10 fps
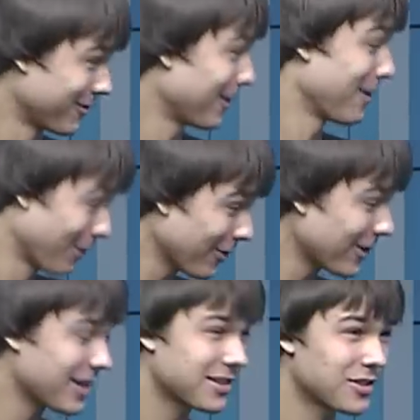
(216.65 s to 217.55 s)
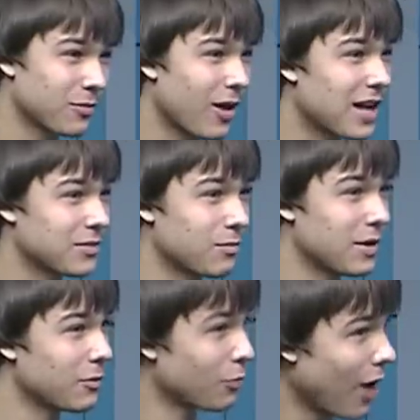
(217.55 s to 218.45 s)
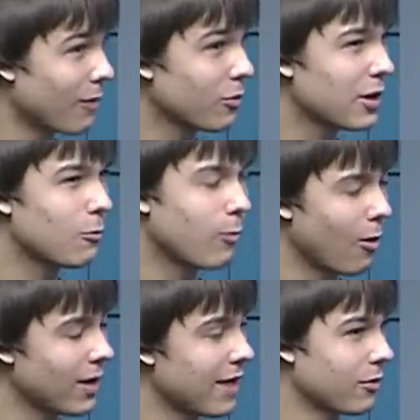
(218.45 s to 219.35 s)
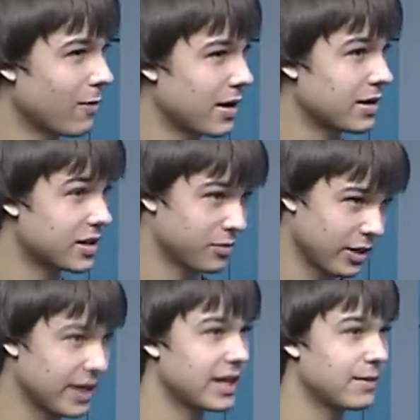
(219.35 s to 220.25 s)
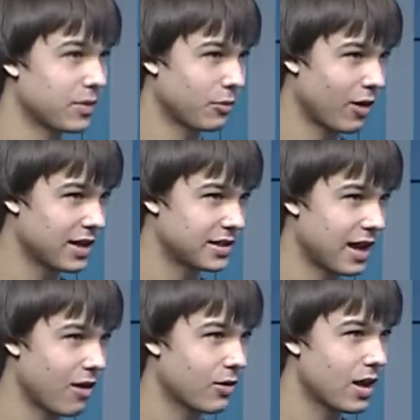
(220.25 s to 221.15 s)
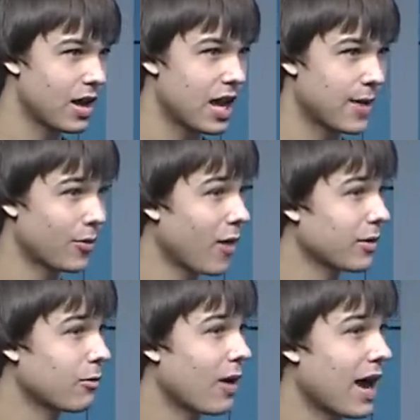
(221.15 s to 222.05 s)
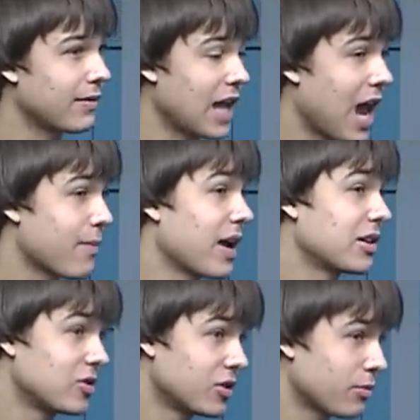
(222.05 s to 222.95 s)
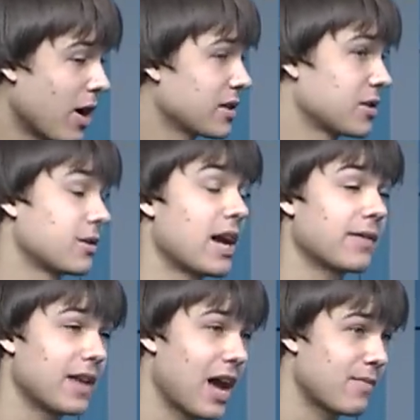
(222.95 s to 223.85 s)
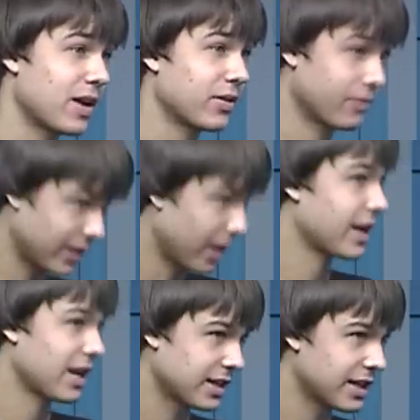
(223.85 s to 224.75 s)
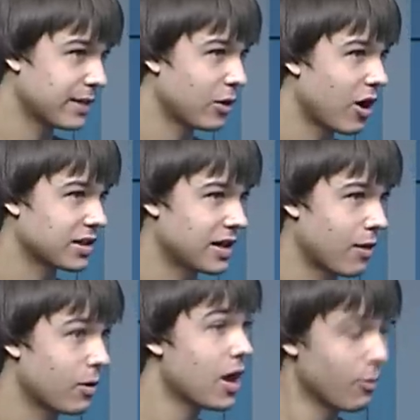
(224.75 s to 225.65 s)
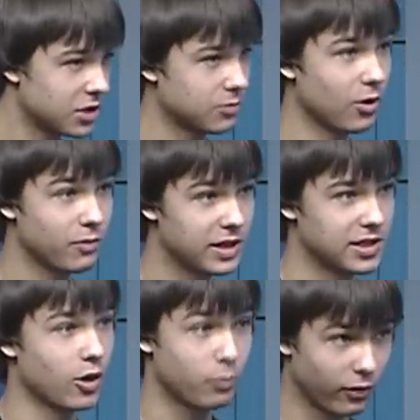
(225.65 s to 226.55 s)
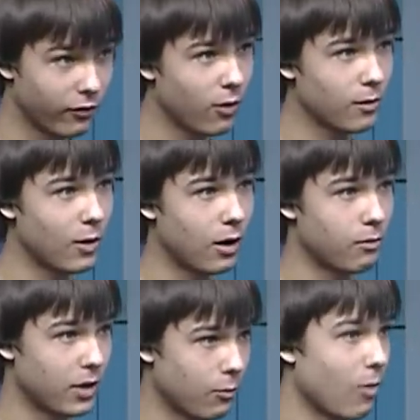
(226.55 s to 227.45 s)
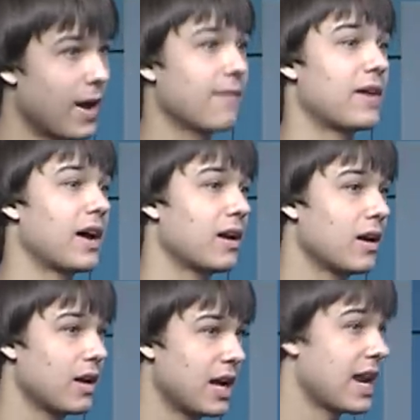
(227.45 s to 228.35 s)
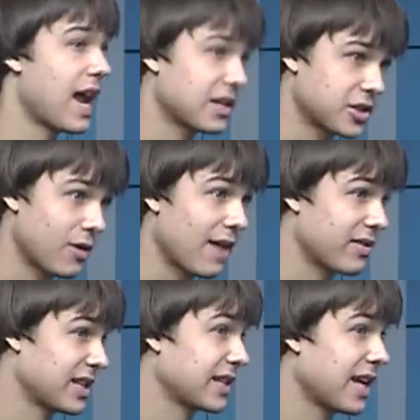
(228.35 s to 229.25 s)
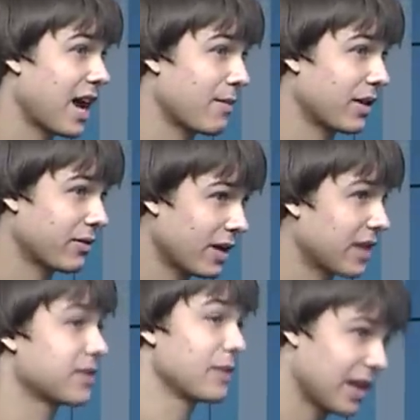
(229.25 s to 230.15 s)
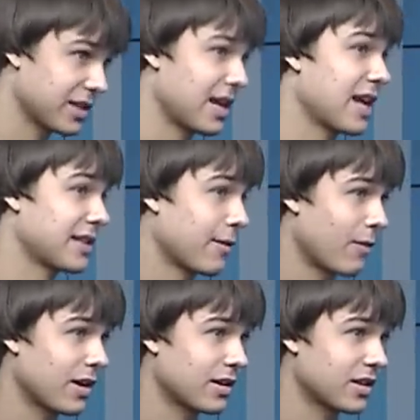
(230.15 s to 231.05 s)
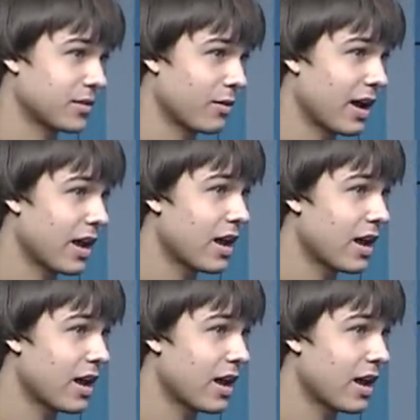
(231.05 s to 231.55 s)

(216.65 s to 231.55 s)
it really is a surprise. It probably won't have a Retina display to keep the price down. Okay. It probably will have the iPad 2's processor, not the iPad 3, again to keep cost down, which will means it'll perform well, but it won't have that enhanced graphics that the iPad 3s because it has that Retina display.